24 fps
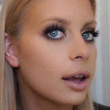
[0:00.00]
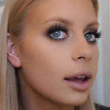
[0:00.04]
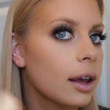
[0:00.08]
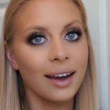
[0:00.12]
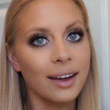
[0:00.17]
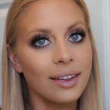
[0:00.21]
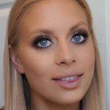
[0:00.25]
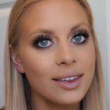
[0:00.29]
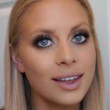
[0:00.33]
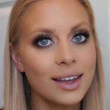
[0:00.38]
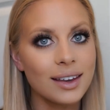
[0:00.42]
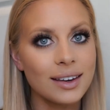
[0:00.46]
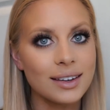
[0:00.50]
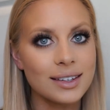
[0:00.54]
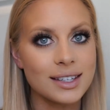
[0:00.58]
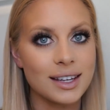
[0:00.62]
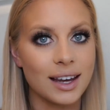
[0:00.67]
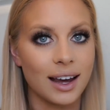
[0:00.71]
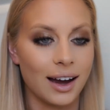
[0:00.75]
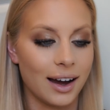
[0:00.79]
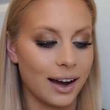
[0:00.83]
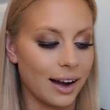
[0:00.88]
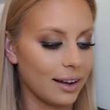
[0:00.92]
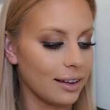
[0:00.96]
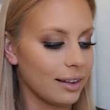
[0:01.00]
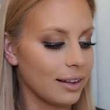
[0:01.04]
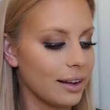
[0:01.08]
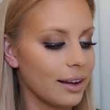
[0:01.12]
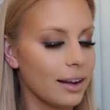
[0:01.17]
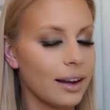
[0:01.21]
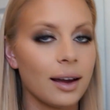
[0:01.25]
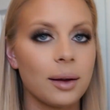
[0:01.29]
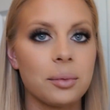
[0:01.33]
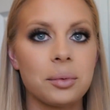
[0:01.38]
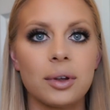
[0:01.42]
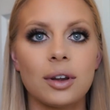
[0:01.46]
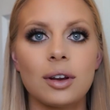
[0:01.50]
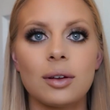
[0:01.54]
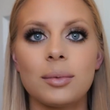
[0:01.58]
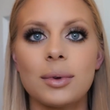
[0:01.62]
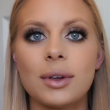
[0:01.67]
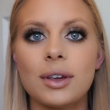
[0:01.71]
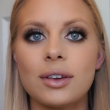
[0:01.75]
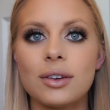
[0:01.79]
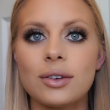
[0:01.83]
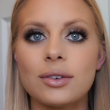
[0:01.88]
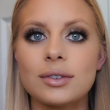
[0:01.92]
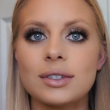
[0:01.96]
And then to highlight, I'm going to be
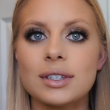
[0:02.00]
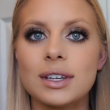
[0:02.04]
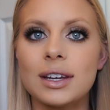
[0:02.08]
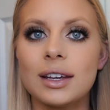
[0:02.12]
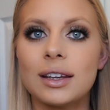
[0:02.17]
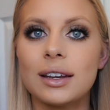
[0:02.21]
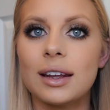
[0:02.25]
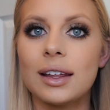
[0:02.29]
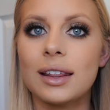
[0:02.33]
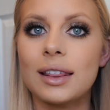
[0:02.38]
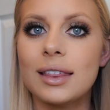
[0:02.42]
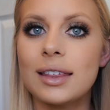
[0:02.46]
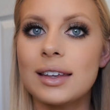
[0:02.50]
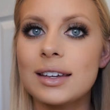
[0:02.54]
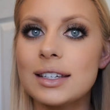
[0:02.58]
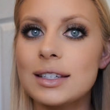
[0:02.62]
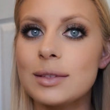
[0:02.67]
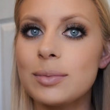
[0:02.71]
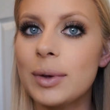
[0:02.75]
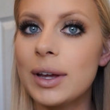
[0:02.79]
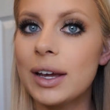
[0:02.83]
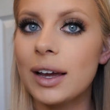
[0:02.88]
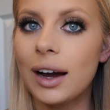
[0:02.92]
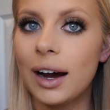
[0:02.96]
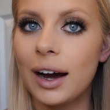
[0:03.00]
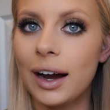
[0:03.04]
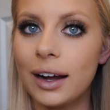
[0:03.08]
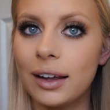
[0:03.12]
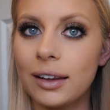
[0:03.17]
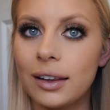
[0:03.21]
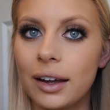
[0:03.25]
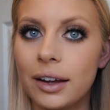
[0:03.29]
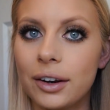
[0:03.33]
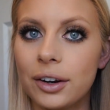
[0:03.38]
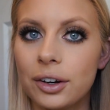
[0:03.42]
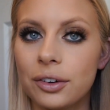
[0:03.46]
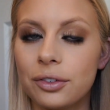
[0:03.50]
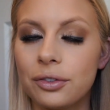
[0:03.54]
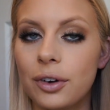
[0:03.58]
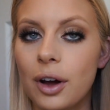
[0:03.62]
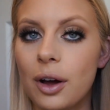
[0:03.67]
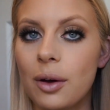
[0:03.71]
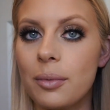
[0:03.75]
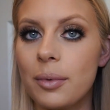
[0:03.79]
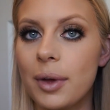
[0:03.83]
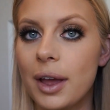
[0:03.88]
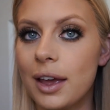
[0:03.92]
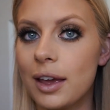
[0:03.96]
using this big highlighter
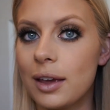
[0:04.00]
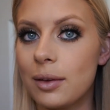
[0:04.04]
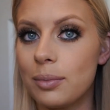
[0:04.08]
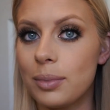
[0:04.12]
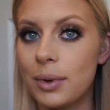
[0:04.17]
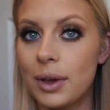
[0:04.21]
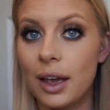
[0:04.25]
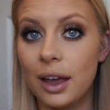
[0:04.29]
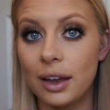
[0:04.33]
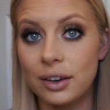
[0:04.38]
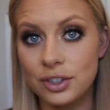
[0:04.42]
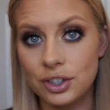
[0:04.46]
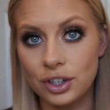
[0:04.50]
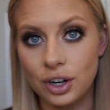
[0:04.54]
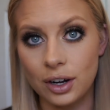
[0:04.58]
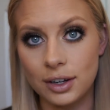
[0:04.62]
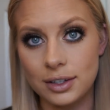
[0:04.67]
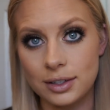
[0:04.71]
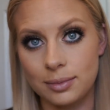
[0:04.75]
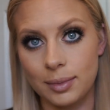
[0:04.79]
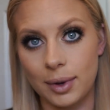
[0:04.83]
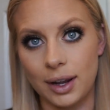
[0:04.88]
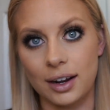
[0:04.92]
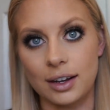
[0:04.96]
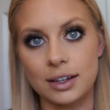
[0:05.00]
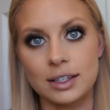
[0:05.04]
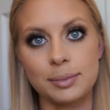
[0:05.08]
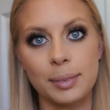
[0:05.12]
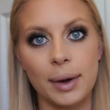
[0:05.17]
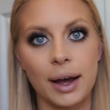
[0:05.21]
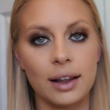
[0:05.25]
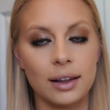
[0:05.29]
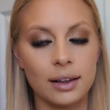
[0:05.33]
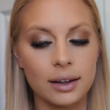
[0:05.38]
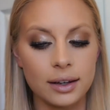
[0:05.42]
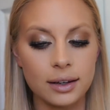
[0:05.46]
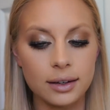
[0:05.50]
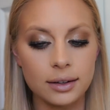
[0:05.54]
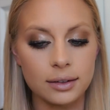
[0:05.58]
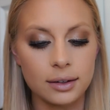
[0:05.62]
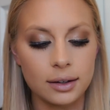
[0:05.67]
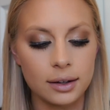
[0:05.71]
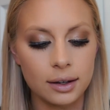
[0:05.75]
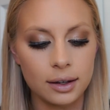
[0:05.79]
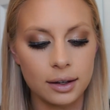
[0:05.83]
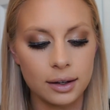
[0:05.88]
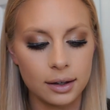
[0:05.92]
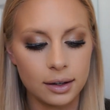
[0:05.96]
from a BH Cosmetics palette.
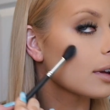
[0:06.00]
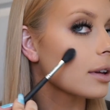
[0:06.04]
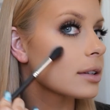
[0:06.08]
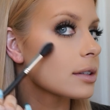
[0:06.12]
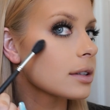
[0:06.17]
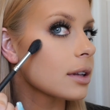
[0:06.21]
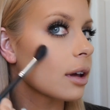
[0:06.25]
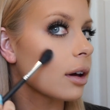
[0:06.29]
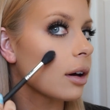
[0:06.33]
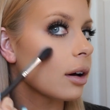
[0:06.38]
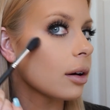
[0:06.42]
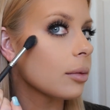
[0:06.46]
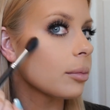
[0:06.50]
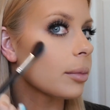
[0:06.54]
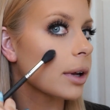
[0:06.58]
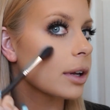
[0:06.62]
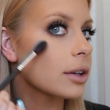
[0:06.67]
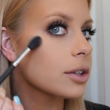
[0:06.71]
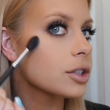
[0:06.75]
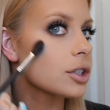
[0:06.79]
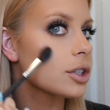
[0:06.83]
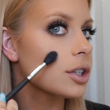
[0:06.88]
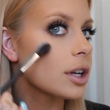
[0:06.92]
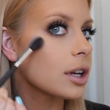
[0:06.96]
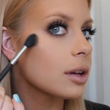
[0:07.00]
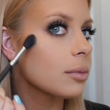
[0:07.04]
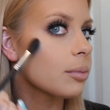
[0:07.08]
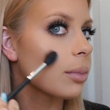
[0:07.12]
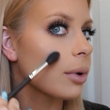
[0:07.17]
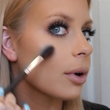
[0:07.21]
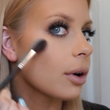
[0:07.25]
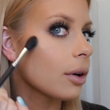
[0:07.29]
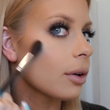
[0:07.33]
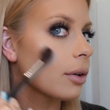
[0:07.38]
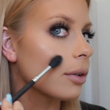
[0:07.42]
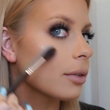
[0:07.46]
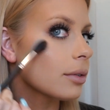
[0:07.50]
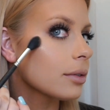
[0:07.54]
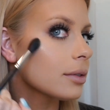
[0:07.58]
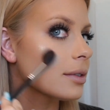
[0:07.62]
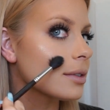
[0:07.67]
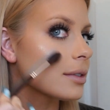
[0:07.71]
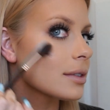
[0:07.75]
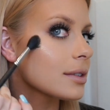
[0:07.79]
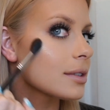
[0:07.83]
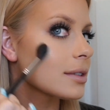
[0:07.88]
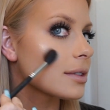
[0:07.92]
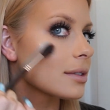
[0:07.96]
Place that on my
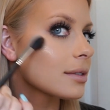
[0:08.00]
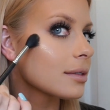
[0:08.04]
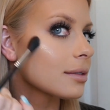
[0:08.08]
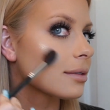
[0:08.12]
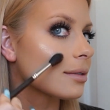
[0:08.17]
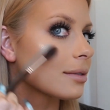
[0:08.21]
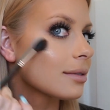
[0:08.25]
cheekbones.